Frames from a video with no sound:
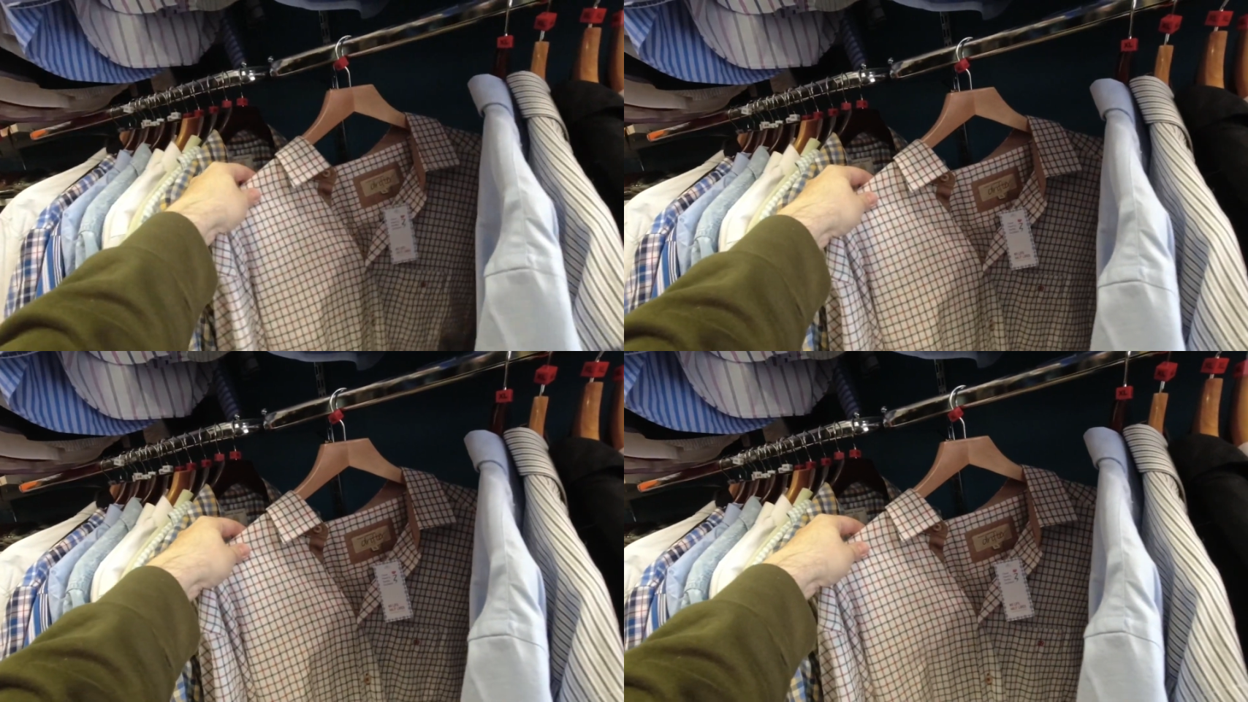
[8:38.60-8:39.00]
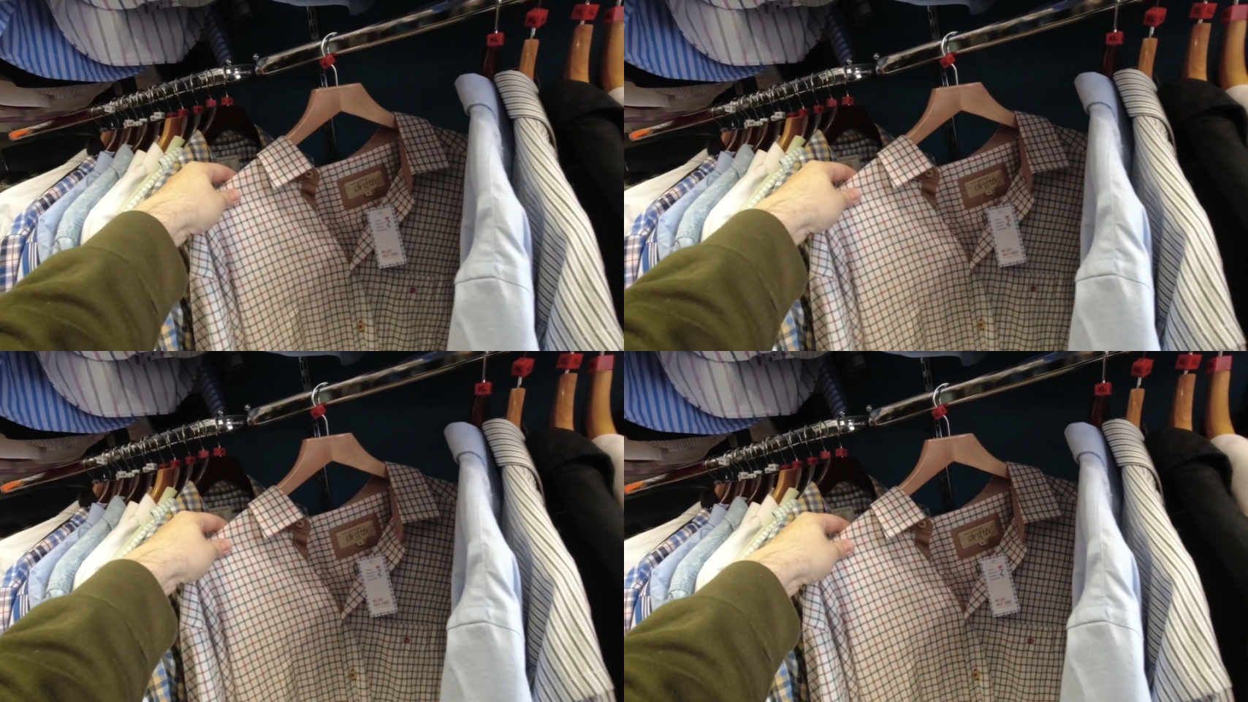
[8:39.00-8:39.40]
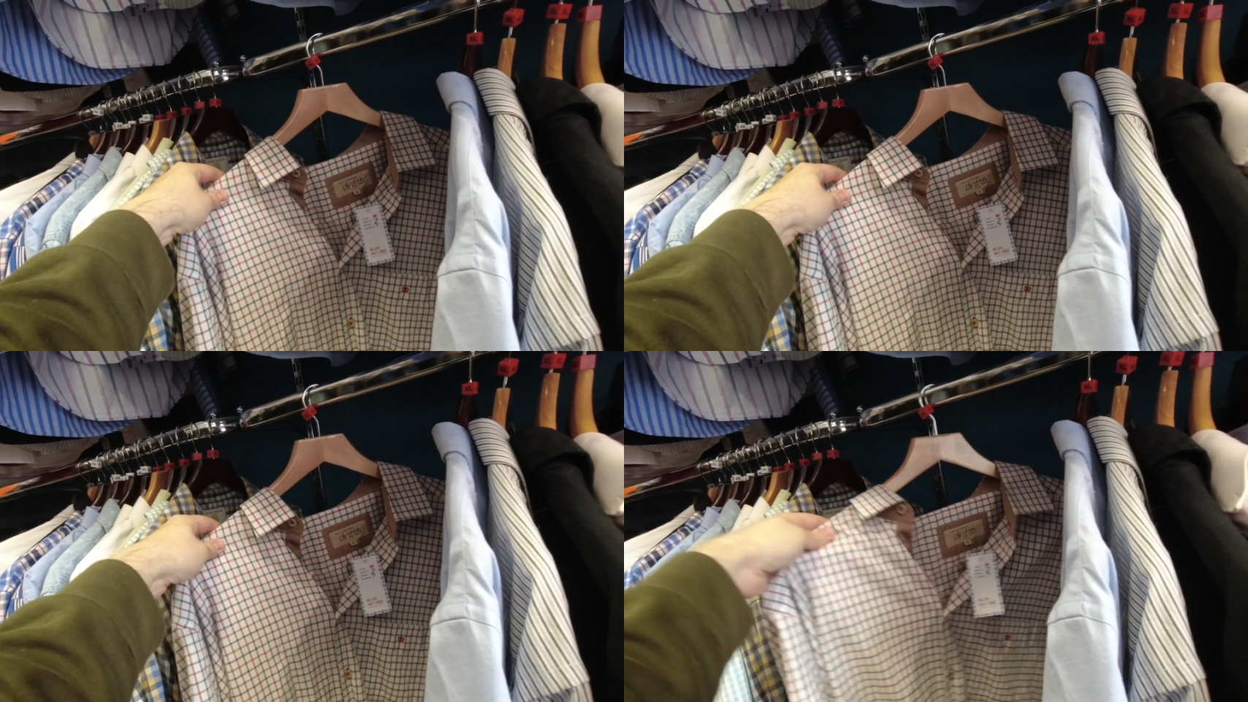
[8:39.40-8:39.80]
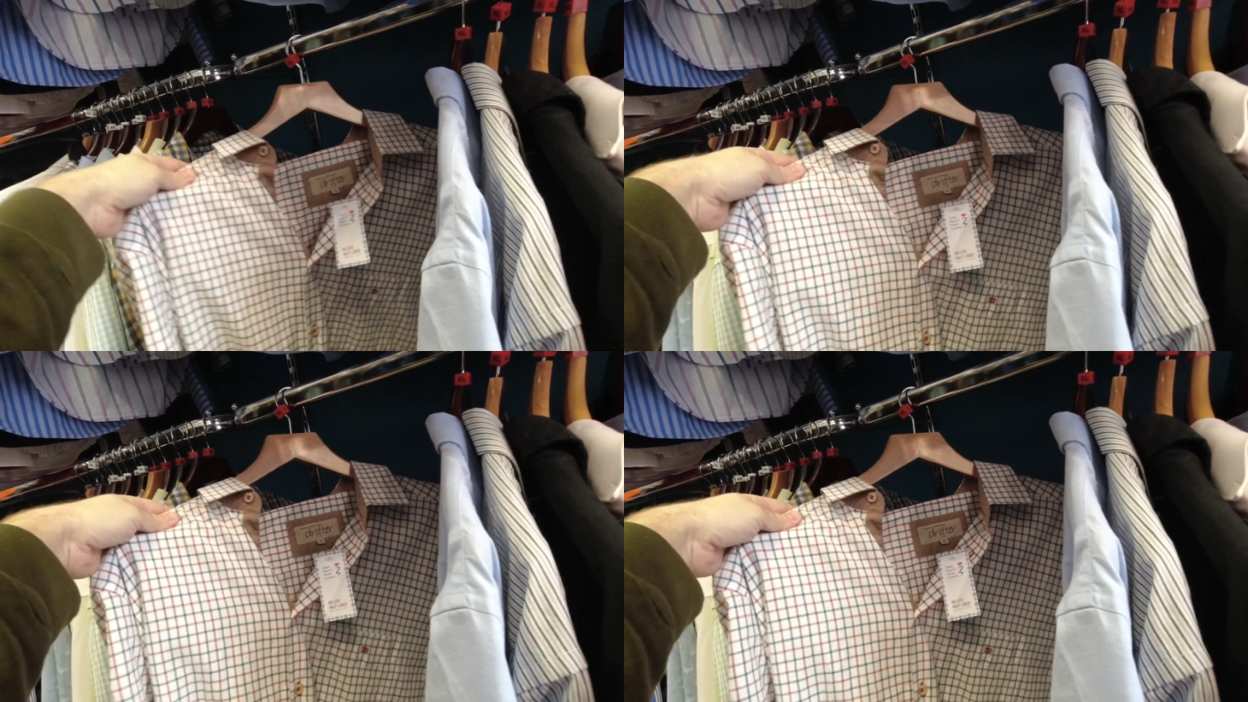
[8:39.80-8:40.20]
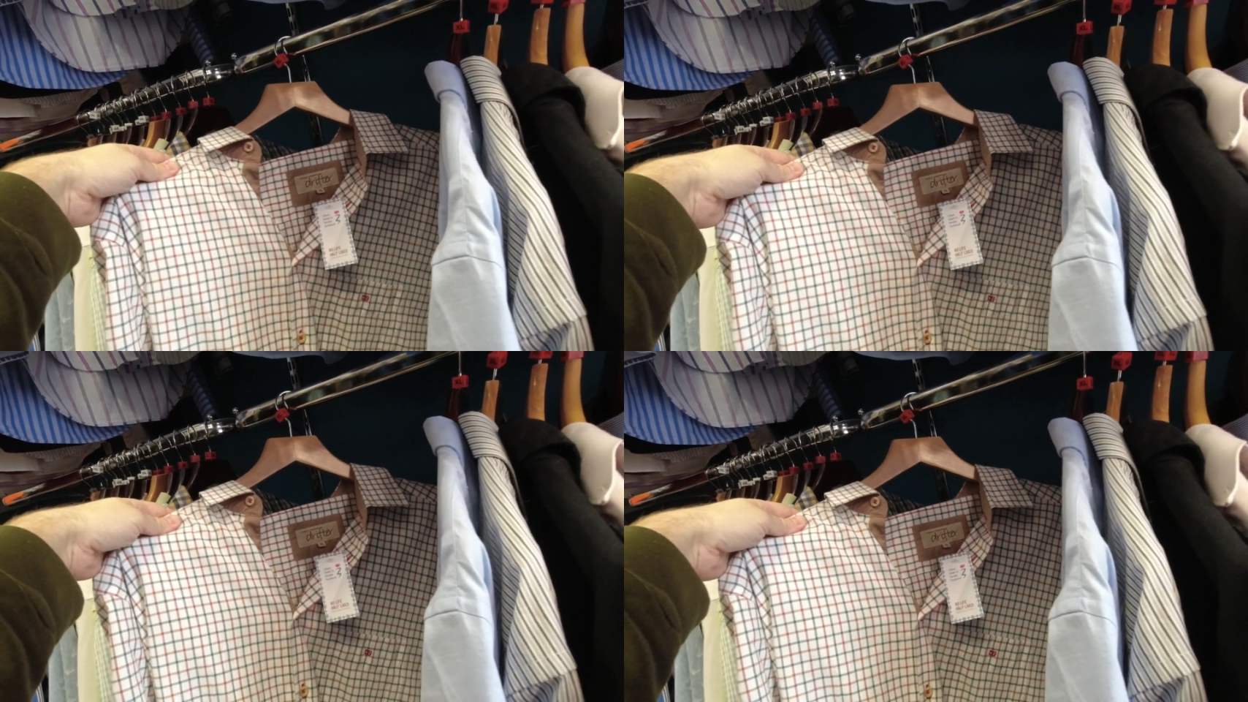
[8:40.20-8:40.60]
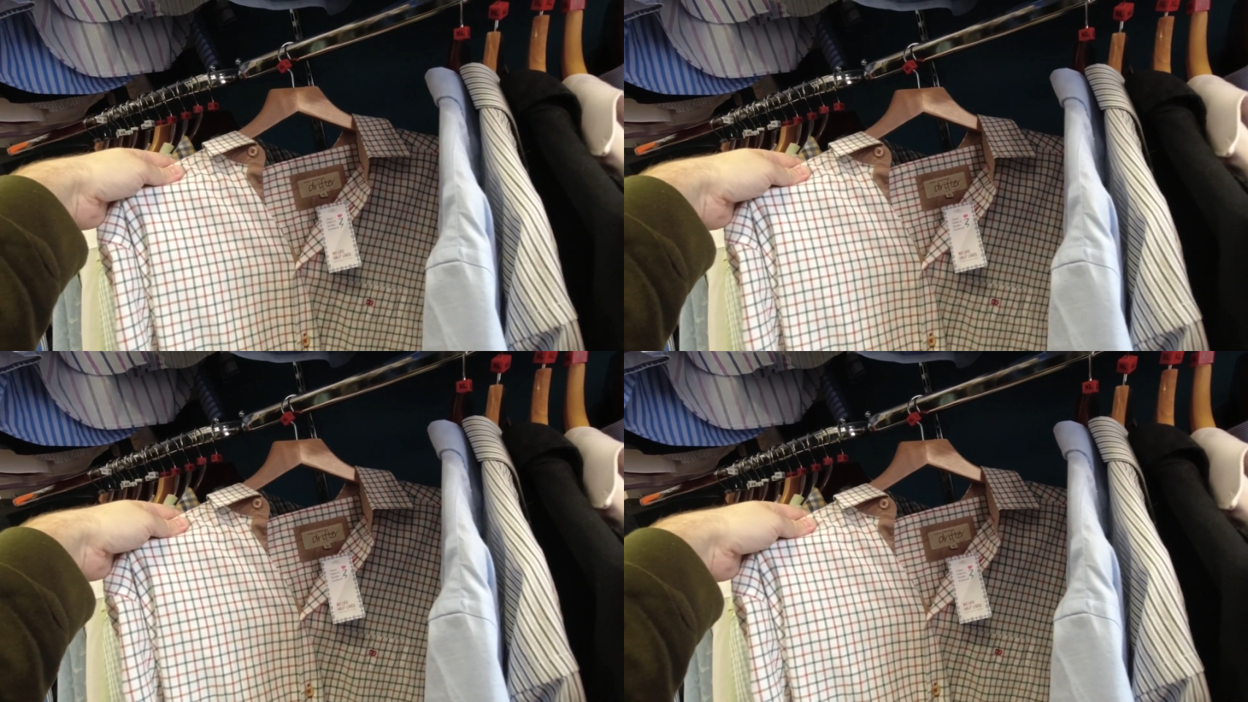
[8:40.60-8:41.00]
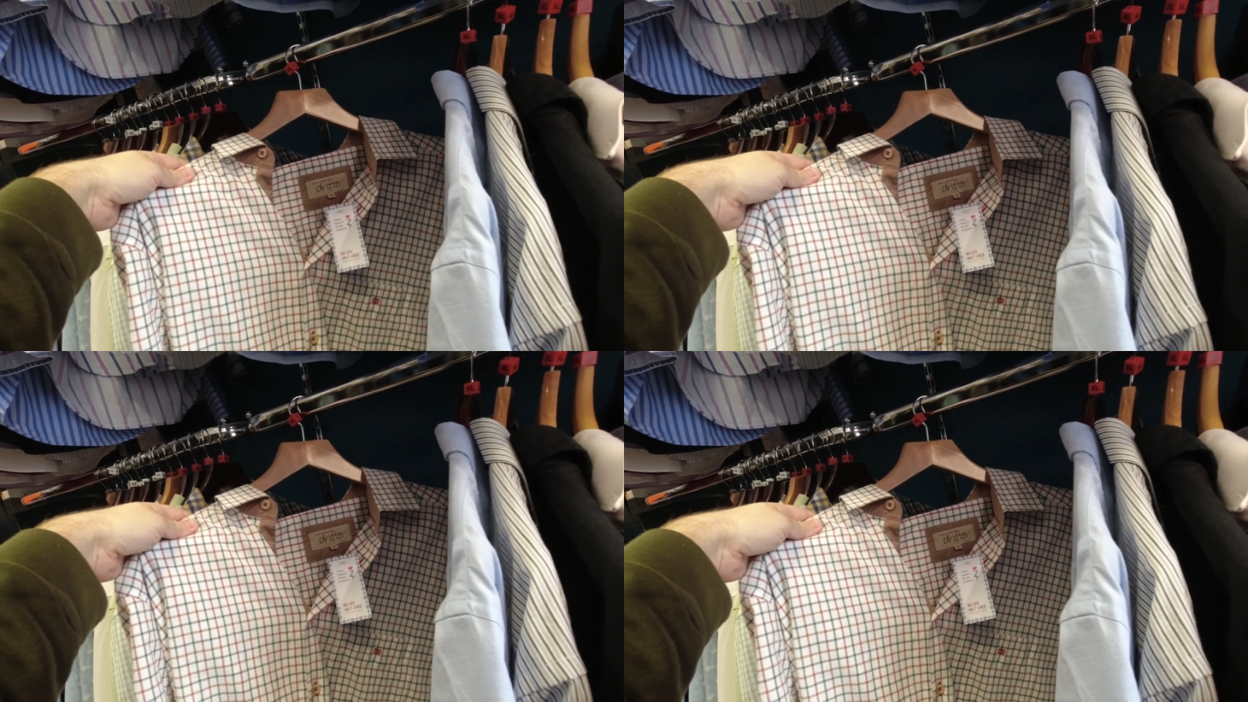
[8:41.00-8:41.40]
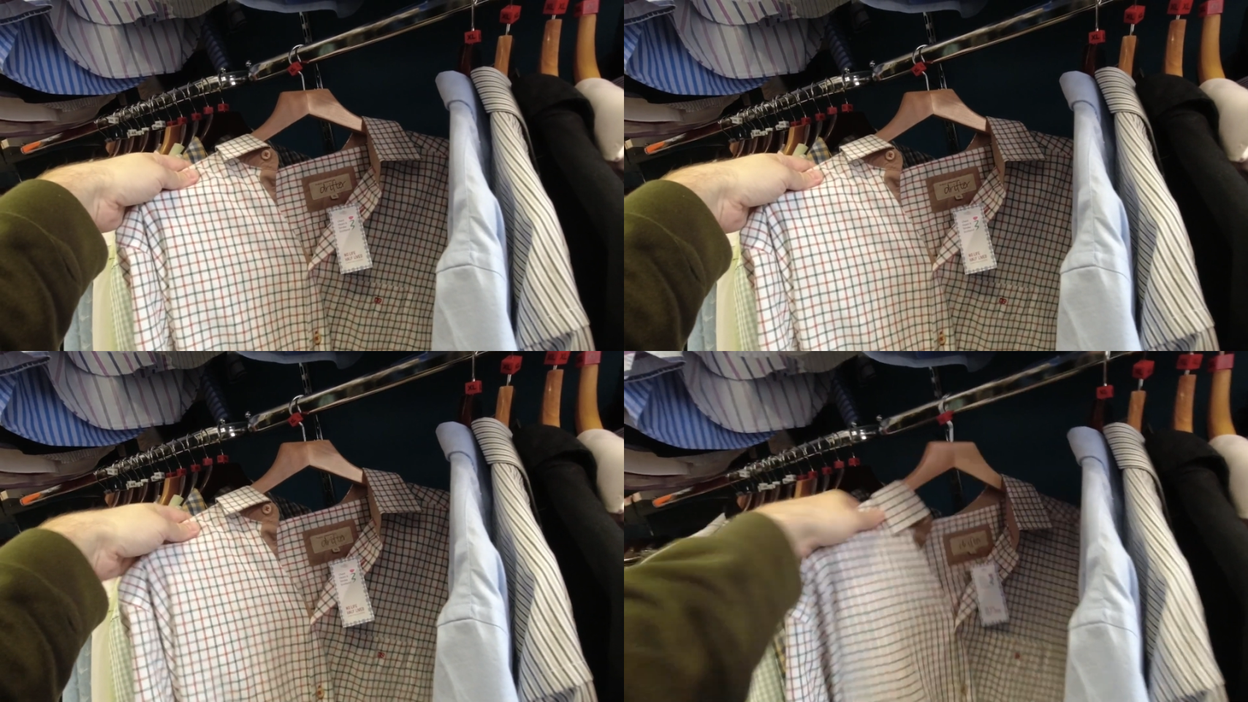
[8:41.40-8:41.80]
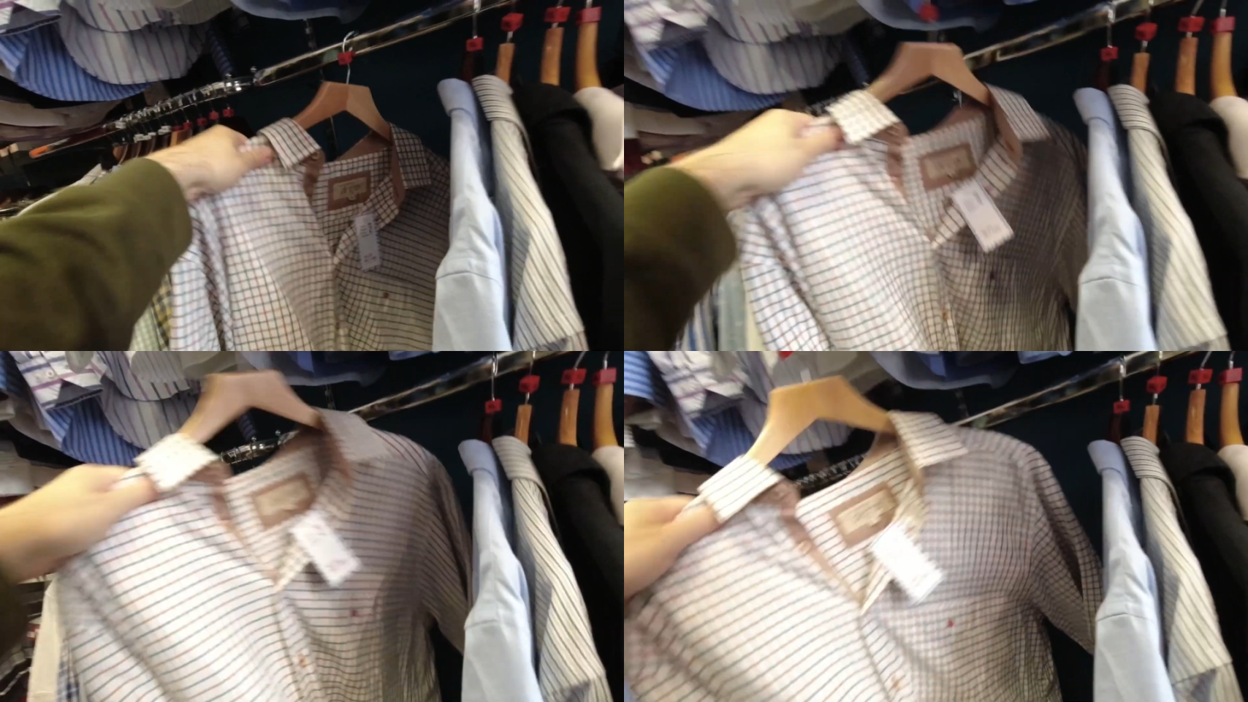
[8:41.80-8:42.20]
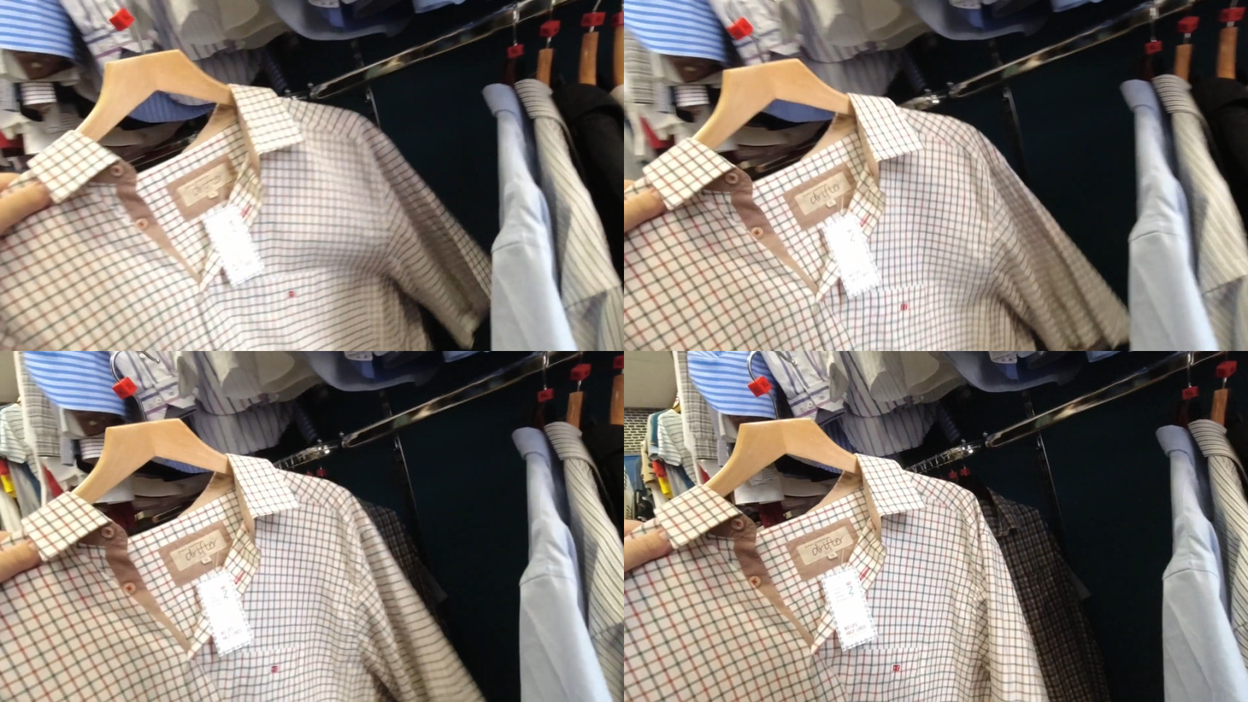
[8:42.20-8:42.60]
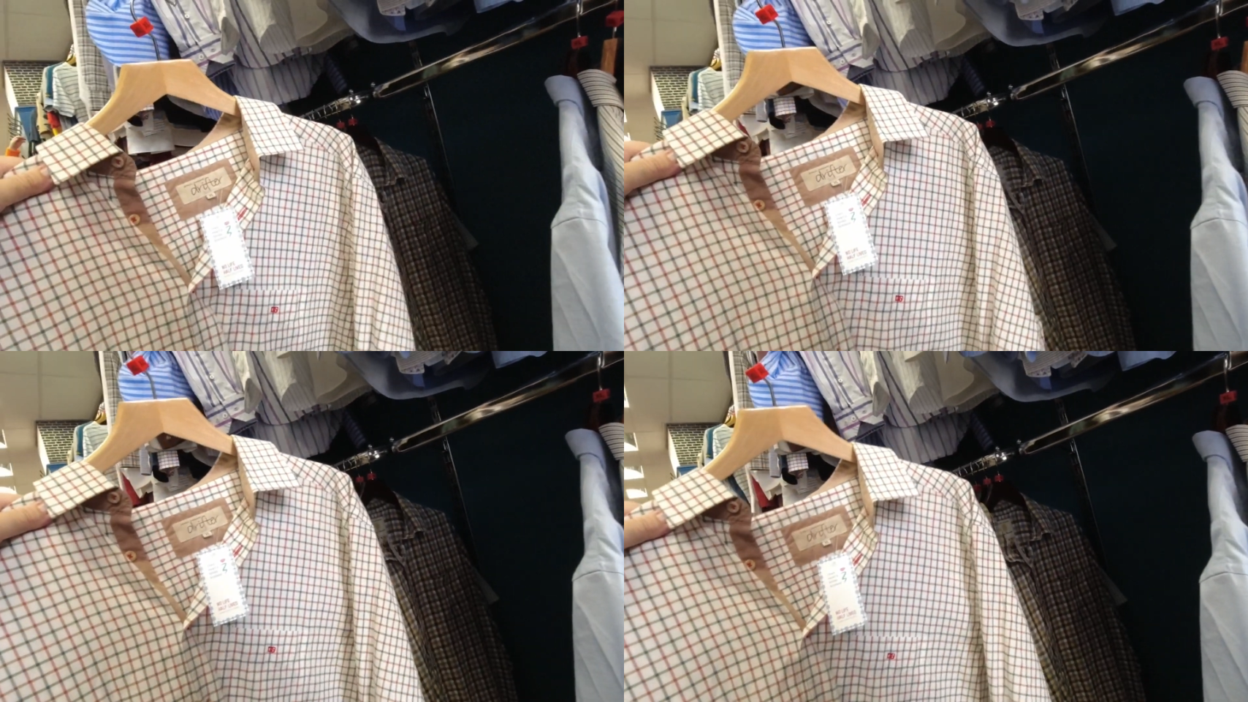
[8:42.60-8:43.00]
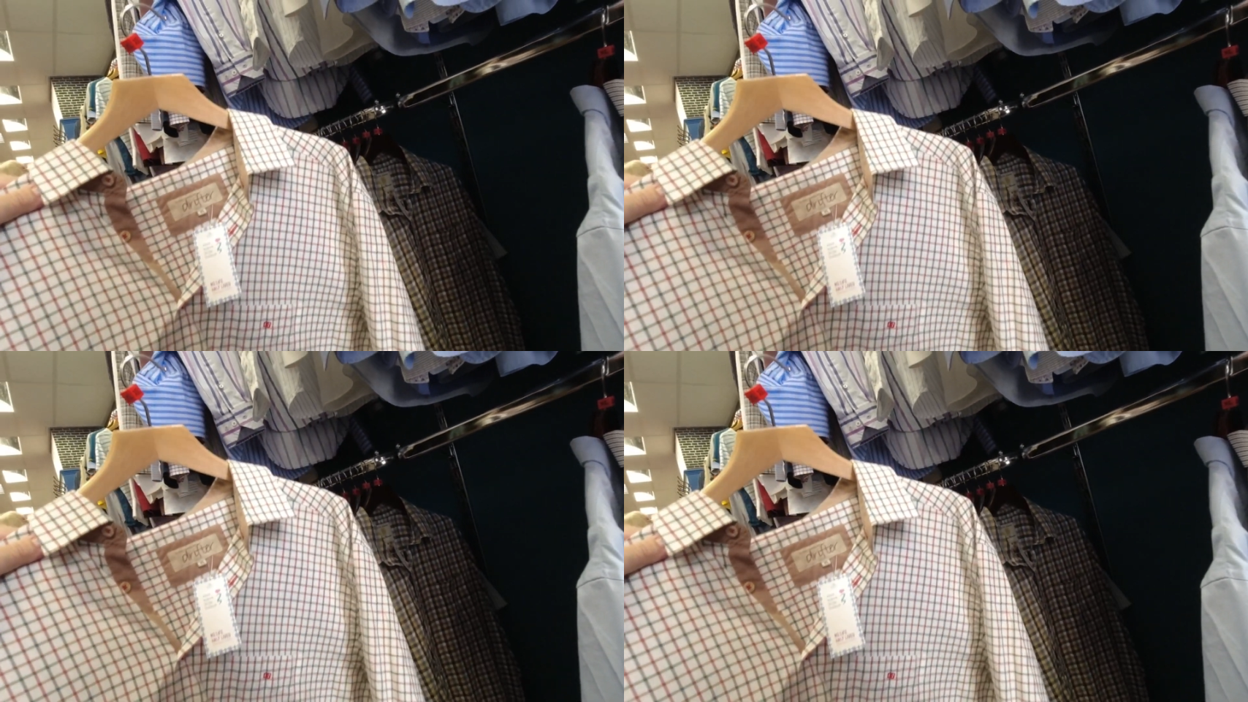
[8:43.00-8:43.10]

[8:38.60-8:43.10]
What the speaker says: Nobody's mouth can be seen.